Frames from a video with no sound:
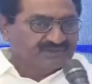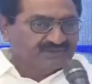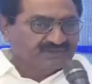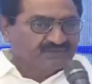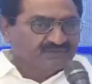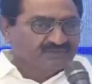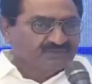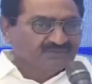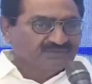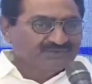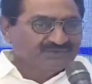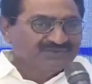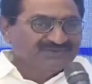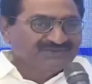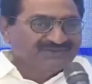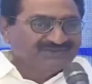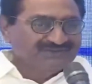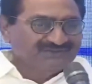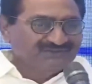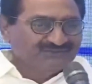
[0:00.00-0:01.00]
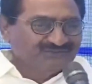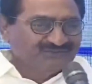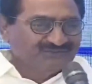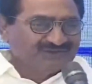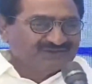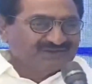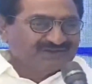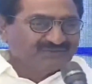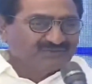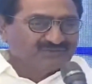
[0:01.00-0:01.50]
You
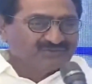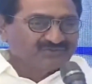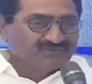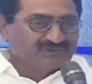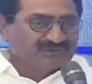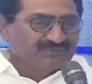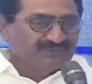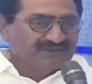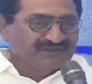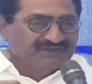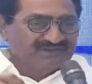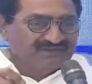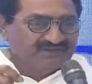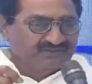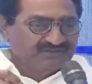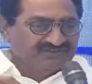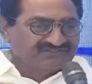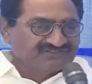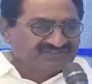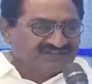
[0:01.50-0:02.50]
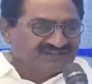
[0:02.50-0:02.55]
won about $1 million. I